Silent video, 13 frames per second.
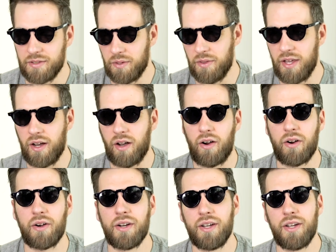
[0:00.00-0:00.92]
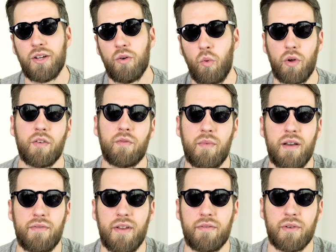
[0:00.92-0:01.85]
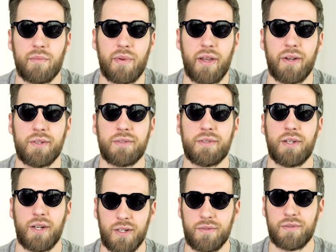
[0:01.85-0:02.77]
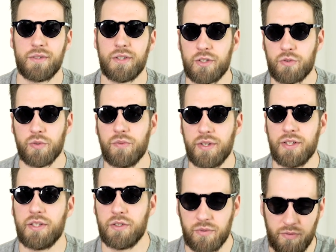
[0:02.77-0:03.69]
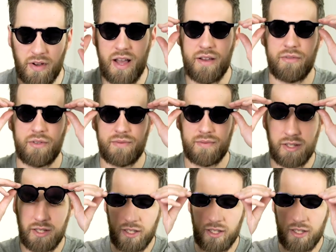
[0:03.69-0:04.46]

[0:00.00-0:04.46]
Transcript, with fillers: So they are one of my favorite pairs of true vintage revival.